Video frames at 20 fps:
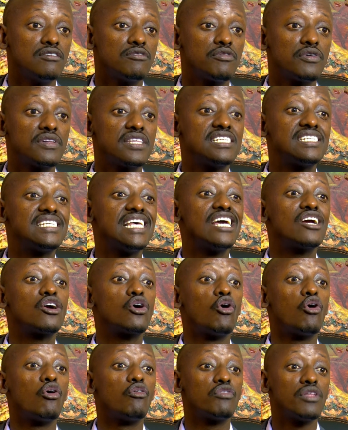for the sake
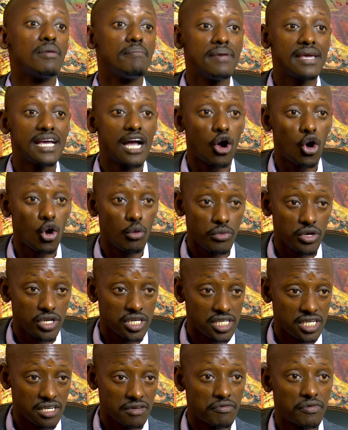of the bigger
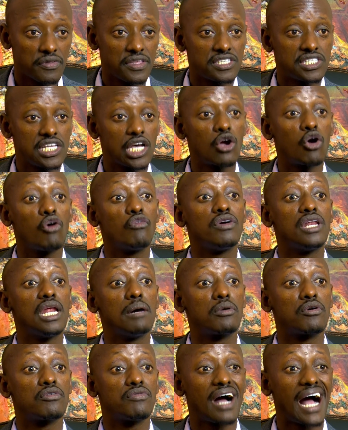community, for the sake of a
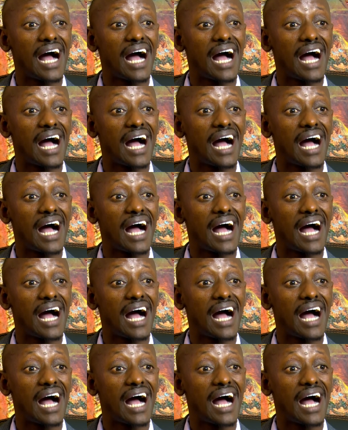number of